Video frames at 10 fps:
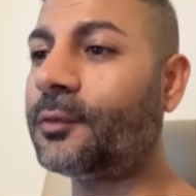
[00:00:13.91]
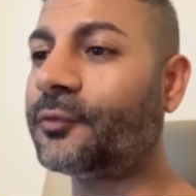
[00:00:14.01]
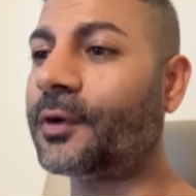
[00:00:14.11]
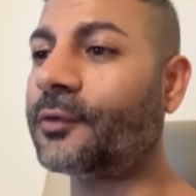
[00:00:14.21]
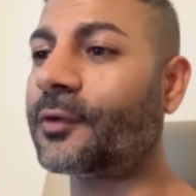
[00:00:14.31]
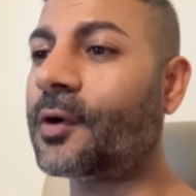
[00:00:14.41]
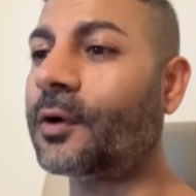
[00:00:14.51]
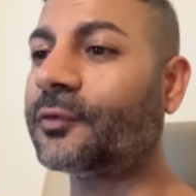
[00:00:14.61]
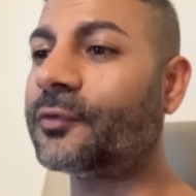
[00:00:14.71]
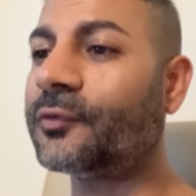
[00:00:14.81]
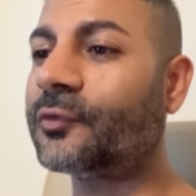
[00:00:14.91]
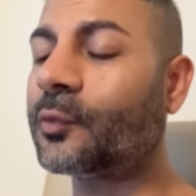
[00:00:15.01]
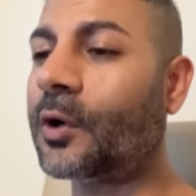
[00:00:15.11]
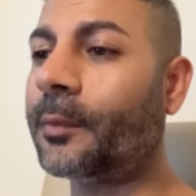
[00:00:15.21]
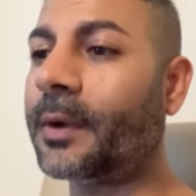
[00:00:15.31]
also known as a cotton
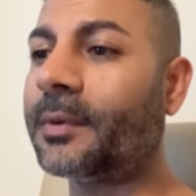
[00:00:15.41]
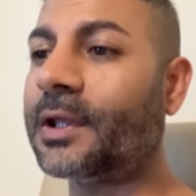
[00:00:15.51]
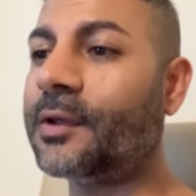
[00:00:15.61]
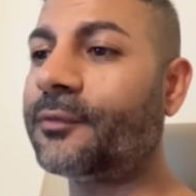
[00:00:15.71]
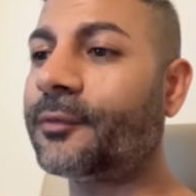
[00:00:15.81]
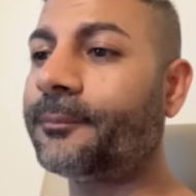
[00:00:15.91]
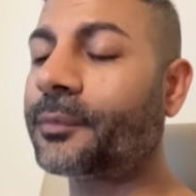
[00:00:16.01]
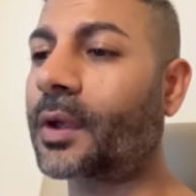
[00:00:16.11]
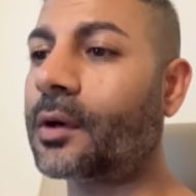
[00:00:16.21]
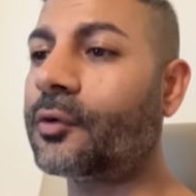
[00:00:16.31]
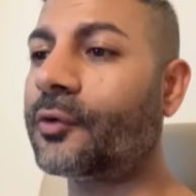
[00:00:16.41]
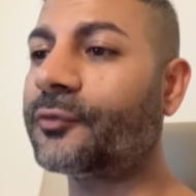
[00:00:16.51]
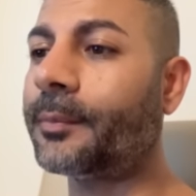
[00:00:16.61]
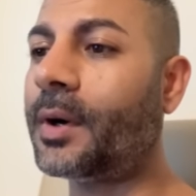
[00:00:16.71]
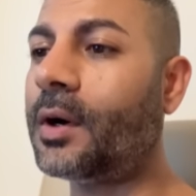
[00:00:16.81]
swab, I believe, across
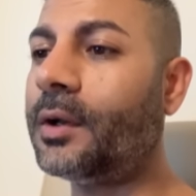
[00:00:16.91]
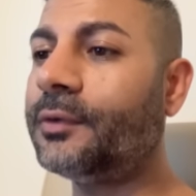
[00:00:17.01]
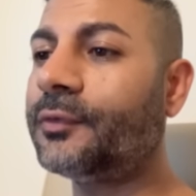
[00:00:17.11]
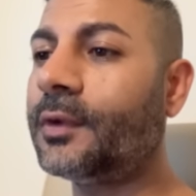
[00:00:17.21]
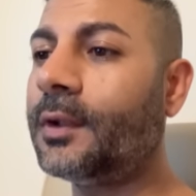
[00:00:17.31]
the pond,